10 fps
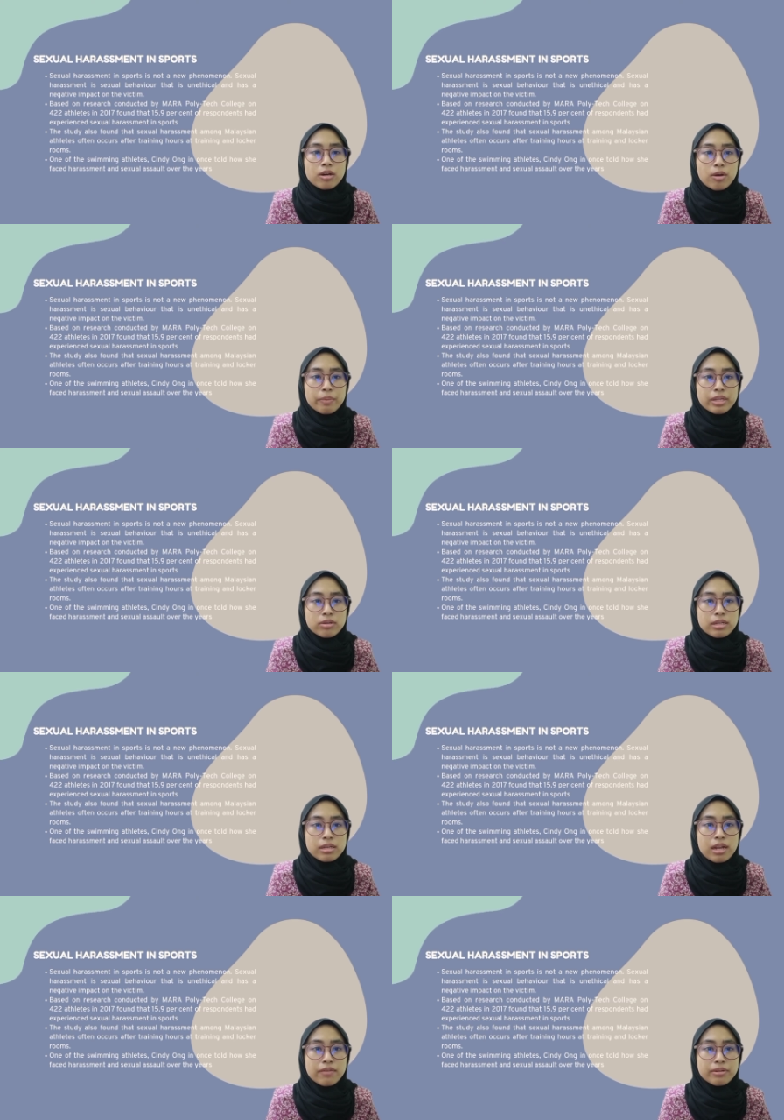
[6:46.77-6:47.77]
compared to
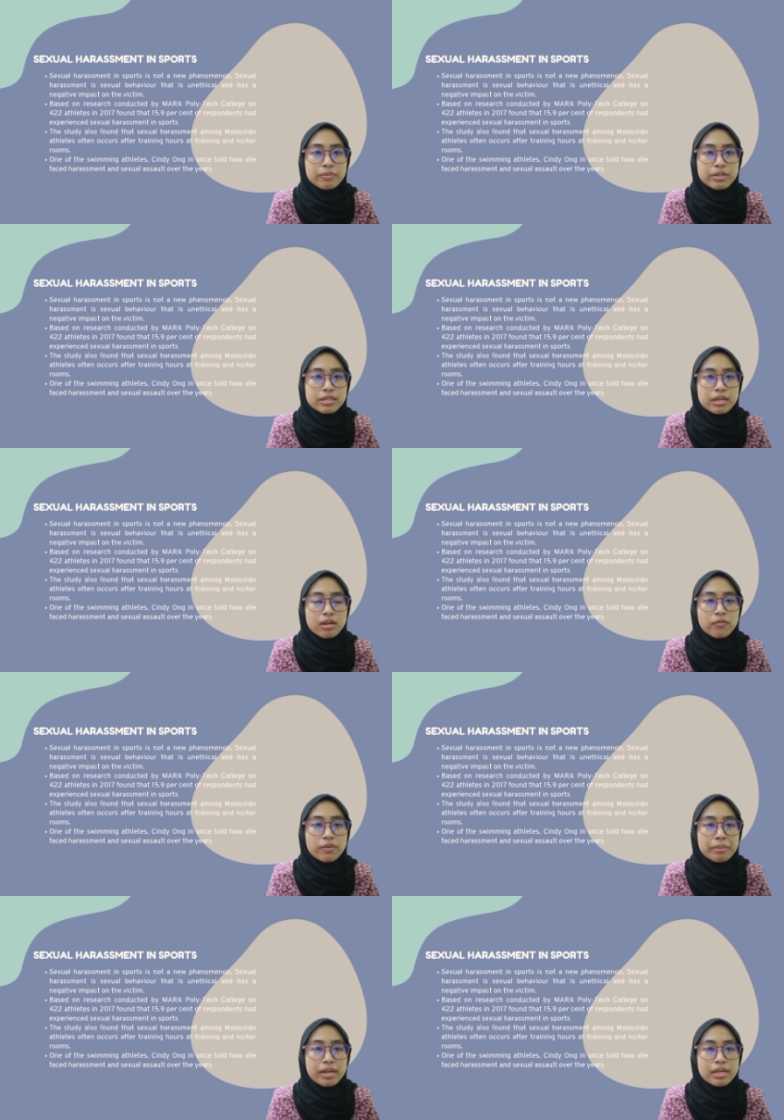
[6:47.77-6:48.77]
11% of
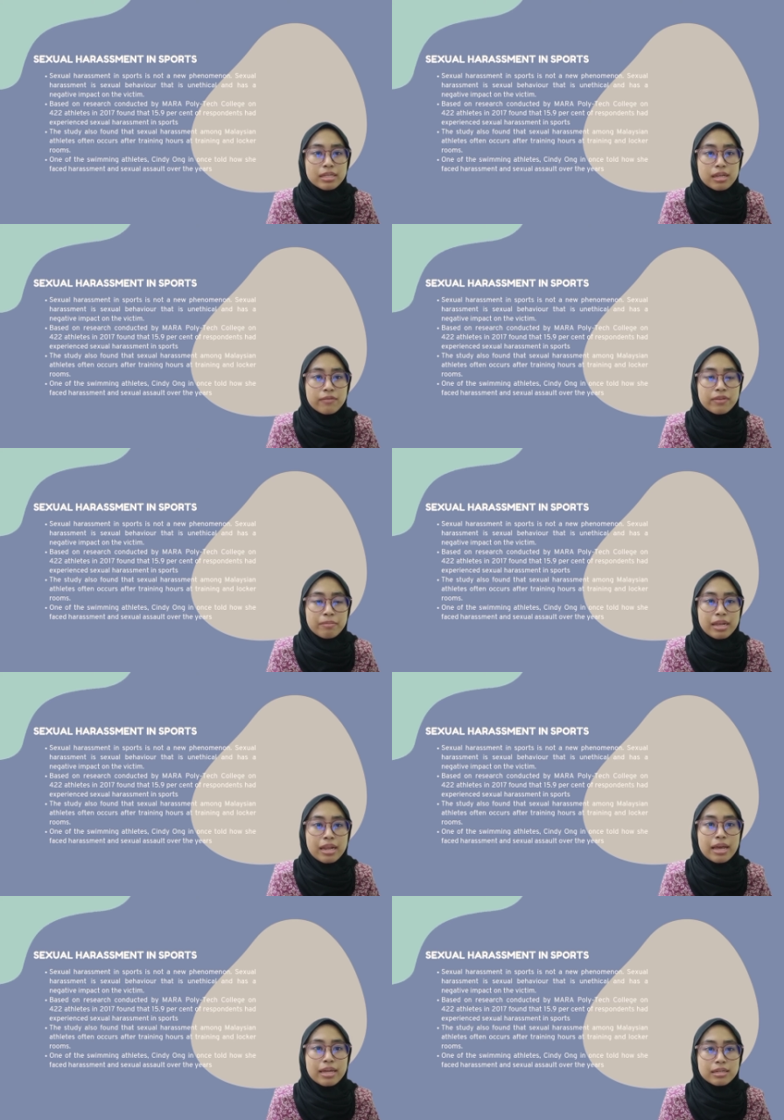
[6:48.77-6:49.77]

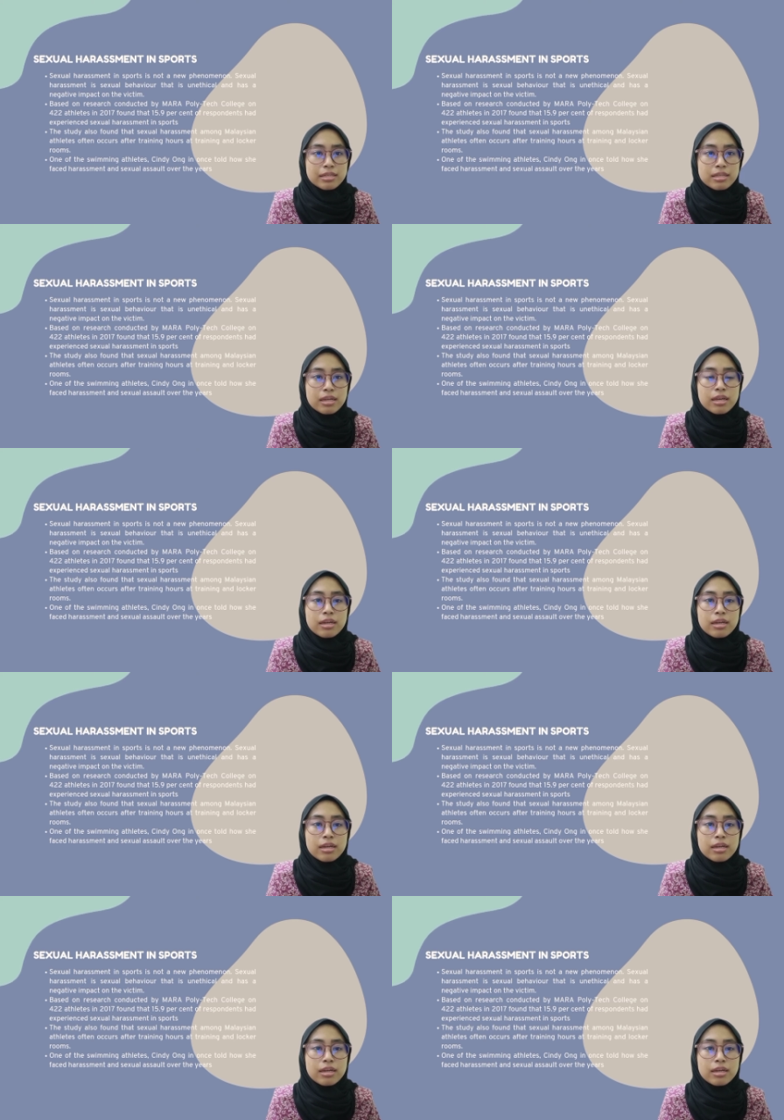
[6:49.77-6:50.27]
female athletes.